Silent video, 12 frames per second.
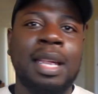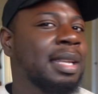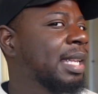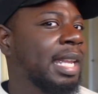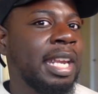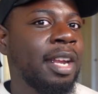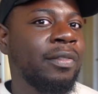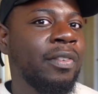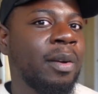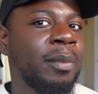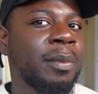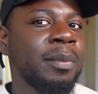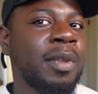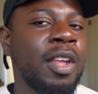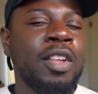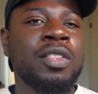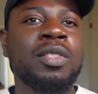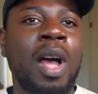Didn't hear from him.
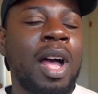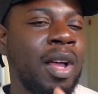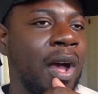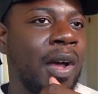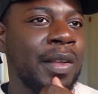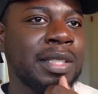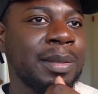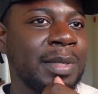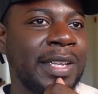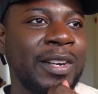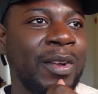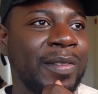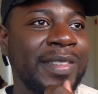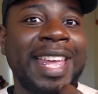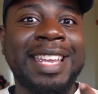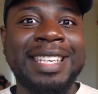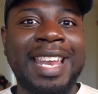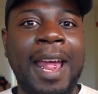So I called him later on
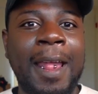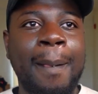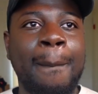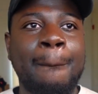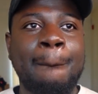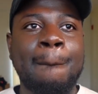that night.